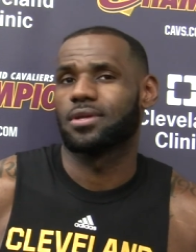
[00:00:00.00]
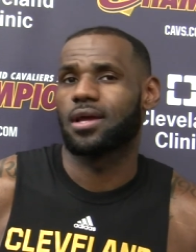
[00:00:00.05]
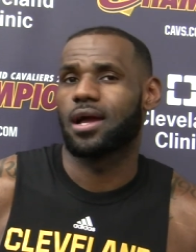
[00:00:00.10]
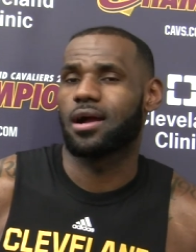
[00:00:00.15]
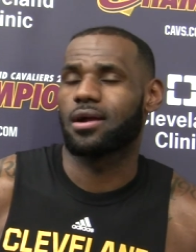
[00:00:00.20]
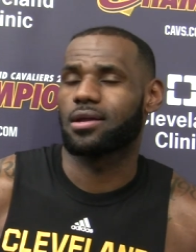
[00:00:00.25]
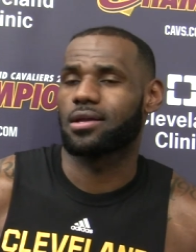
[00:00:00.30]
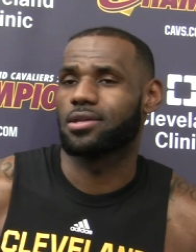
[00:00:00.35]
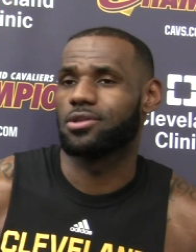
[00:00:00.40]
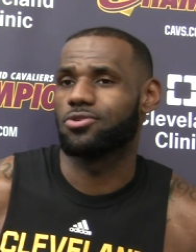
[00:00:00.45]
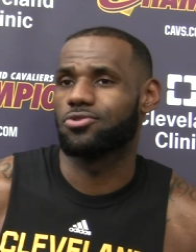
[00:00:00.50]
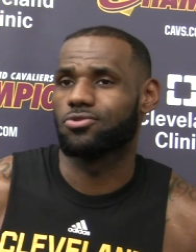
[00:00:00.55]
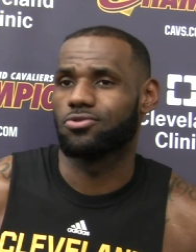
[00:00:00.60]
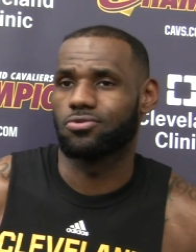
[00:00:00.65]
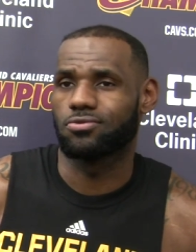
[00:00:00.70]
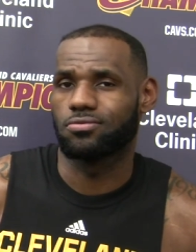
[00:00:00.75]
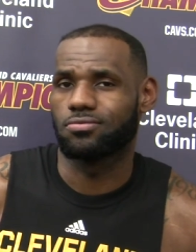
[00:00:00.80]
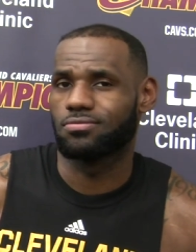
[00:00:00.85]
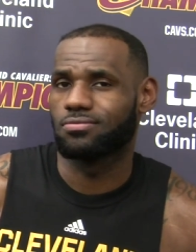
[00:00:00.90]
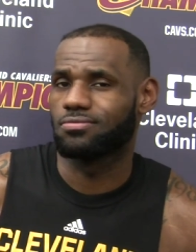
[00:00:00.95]
how can
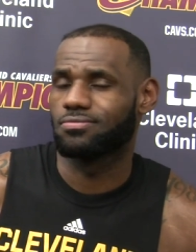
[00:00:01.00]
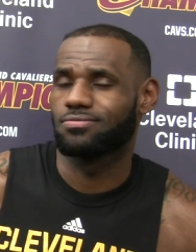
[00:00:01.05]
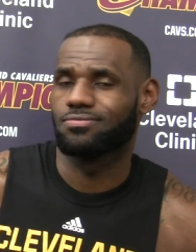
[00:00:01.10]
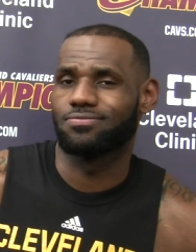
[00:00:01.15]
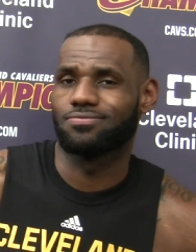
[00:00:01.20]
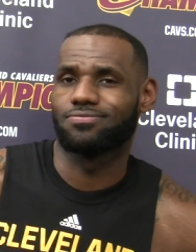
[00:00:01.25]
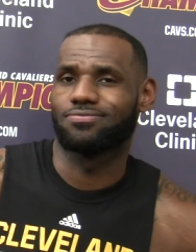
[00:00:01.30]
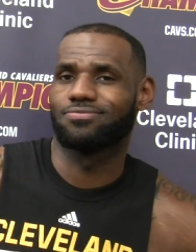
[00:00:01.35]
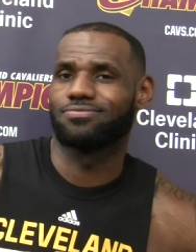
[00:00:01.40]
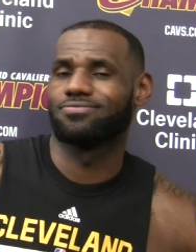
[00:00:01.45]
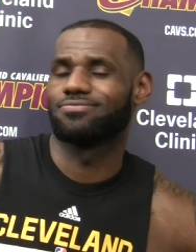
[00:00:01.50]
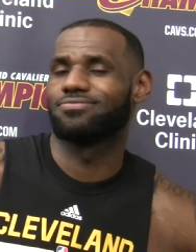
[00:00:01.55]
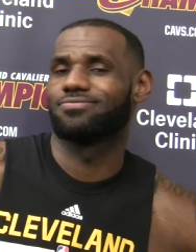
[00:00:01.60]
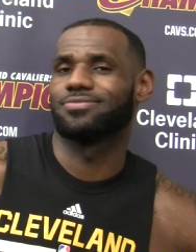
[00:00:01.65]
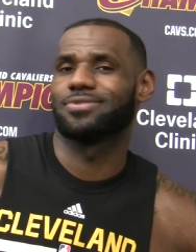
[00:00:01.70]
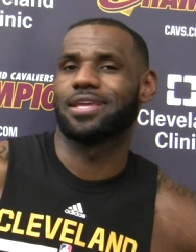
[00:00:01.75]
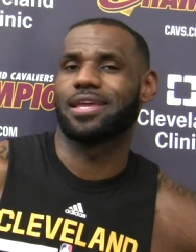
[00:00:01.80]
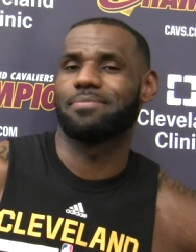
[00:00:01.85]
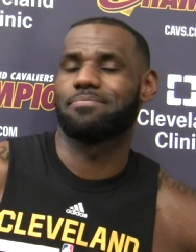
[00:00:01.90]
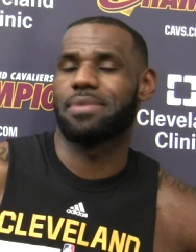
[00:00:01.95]
you
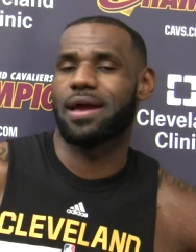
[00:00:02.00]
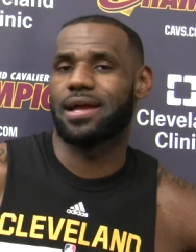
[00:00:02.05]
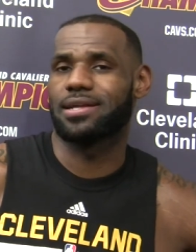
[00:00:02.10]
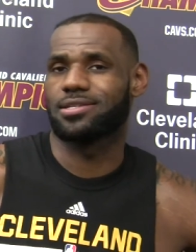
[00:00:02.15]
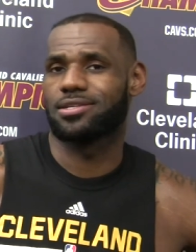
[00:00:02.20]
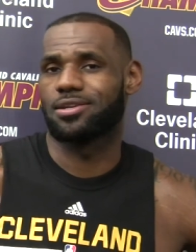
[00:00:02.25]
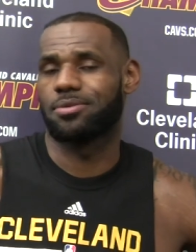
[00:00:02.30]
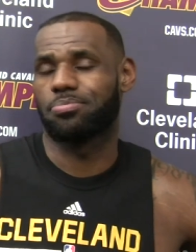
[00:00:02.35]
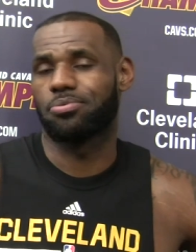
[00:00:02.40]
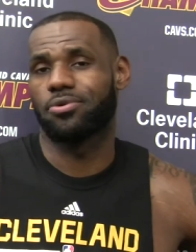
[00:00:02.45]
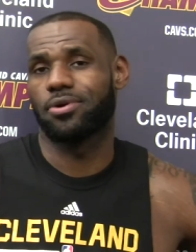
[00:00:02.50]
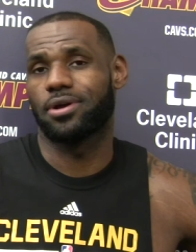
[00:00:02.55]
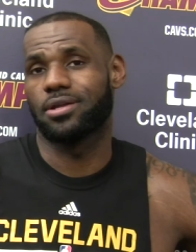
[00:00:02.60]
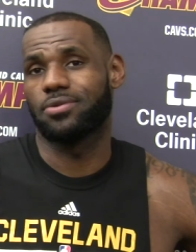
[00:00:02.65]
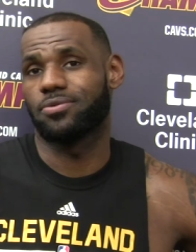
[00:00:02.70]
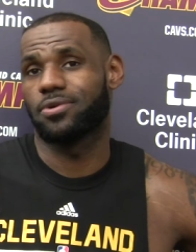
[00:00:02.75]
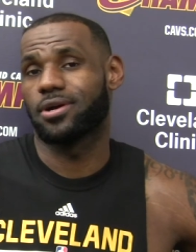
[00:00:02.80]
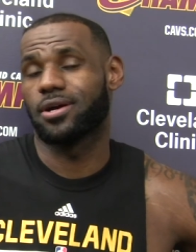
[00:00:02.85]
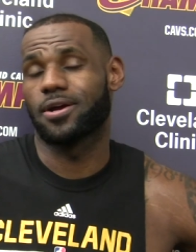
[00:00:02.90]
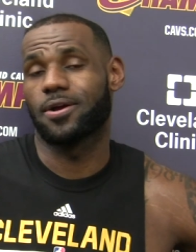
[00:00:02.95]
get back to the
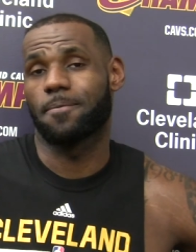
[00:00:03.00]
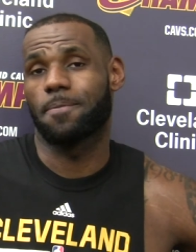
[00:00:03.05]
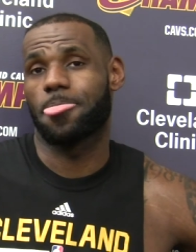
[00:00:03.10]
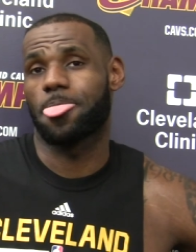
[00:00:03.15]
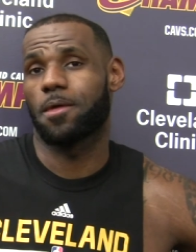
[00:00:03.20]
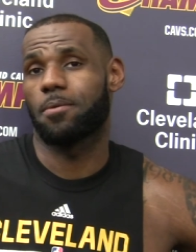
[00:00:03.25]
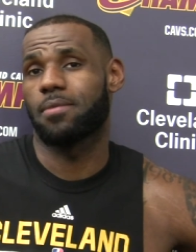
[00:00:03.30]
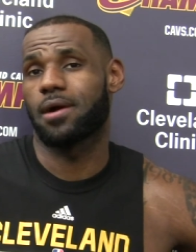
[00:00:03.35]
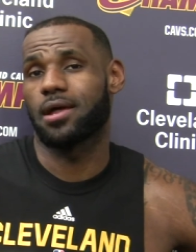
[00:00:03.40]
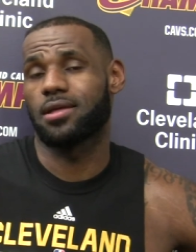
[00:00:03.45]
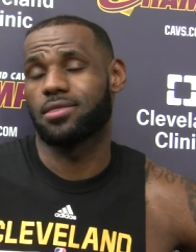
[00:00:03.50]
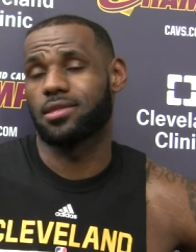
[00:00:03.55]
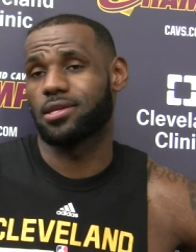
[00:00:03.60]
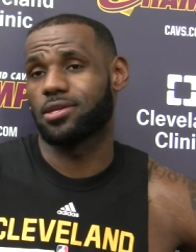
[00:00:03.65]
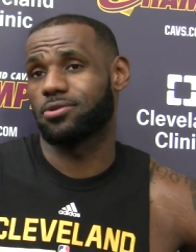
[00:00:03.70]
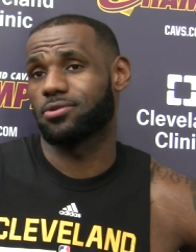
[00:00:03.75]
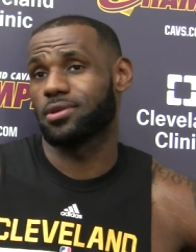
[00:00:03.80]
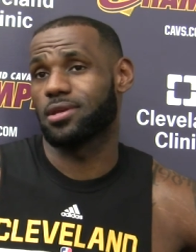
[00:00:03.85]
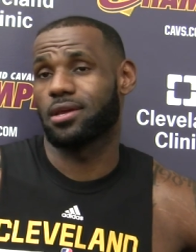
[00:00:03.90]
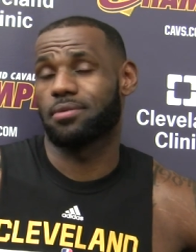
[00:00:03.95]
point where nobody
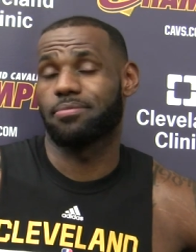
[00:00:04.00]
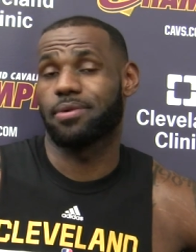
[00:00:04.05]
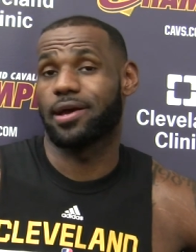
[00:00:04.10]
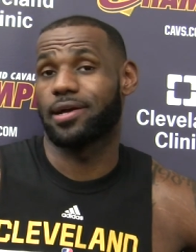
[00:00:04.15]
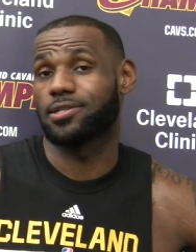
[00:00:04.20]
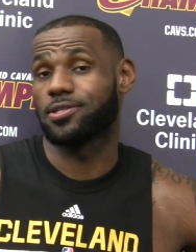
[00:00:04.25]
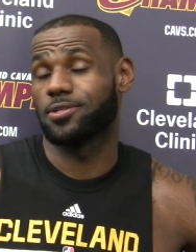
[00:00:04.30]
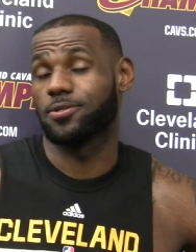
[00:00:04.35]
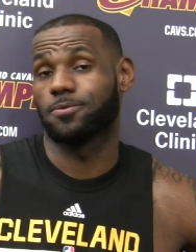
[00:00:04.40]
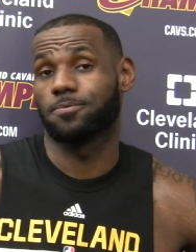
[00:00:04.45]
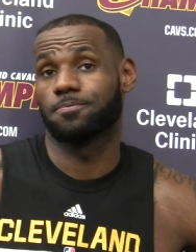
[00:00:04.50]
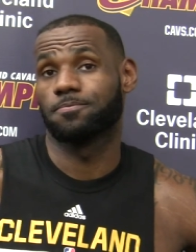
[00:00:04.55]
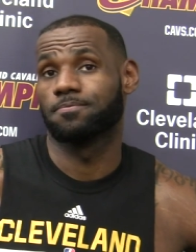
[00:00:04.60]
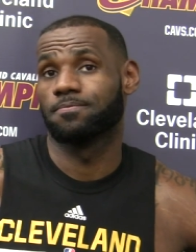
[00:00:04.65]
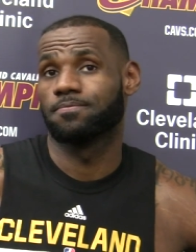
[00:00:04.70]
thinks you can get back to.